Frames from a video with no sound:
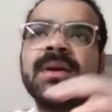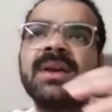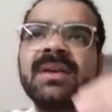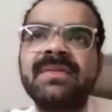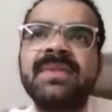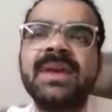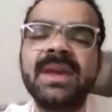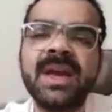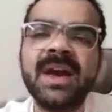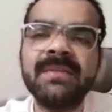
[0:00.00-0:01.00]
if
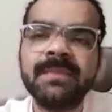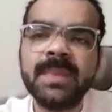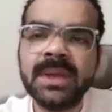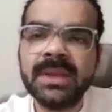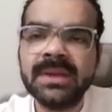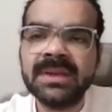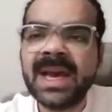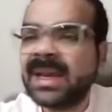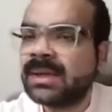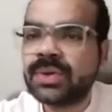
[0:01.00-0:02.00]
they have been
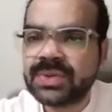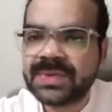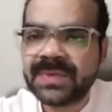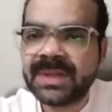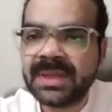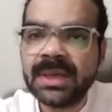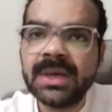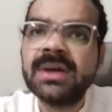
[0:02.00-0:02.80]
diagnosed with